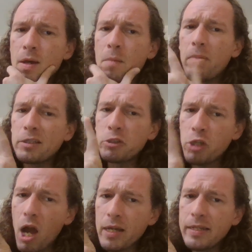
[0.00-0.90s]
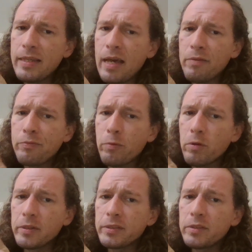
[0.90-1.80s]
By shocking that
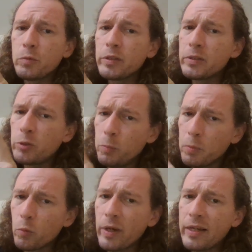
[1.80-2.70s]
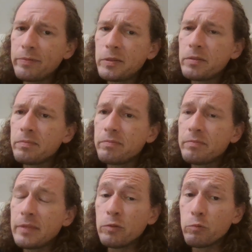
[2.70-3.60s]
forest with superwaves
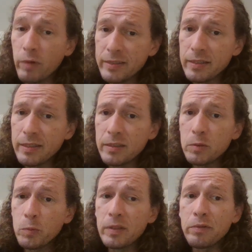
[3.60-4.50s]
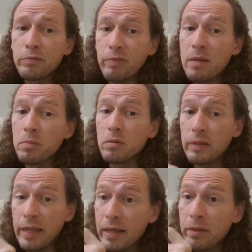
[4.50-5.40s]
in resonance with the fiber
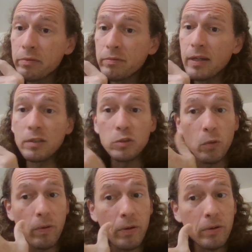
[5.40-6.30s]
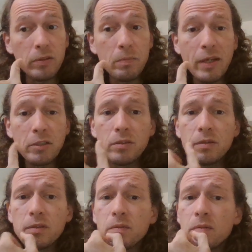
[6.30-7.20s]
length and toroidal
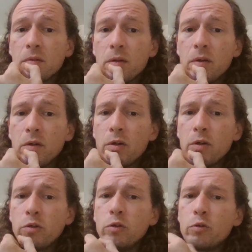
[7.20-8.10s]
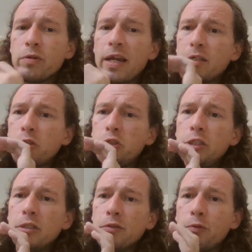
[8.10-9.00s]
dimensions, you create a
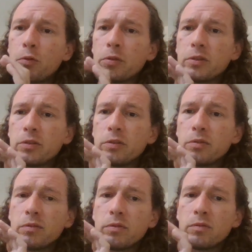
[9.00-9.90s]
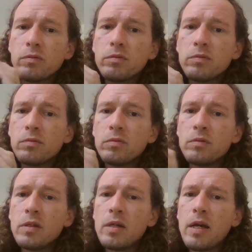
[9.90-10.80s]
shear force
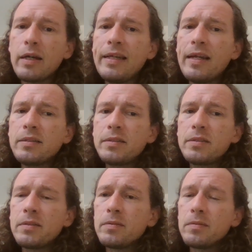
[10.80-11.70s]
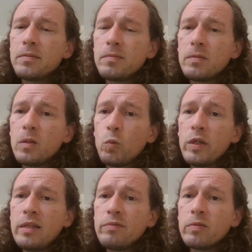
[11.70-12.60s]
against the
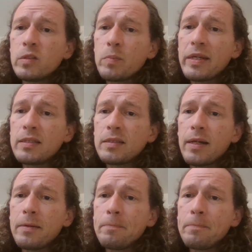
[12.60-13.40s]
weave of space-time.